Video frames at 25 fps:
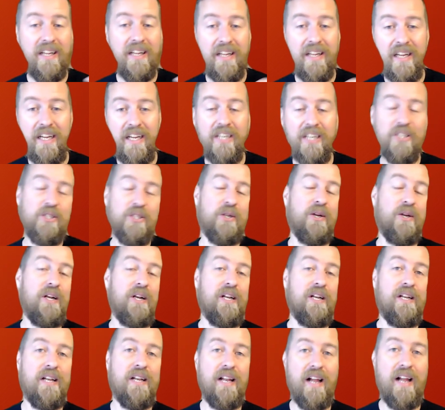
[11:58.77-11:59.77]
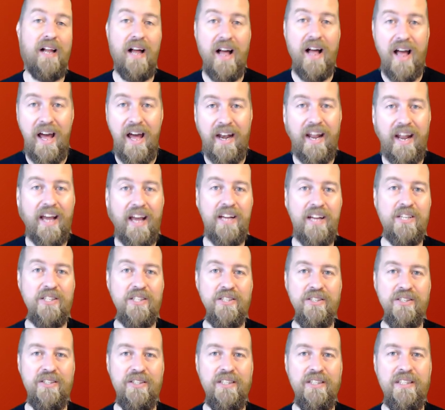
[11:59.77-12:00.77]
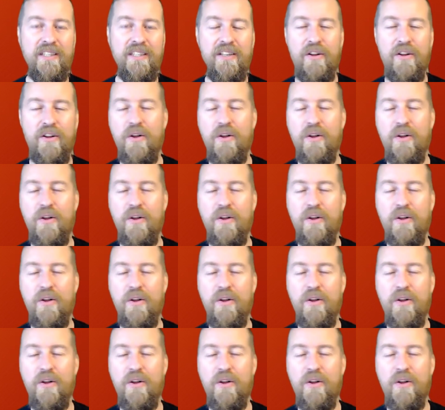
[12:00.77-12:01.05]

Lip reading: internal and external.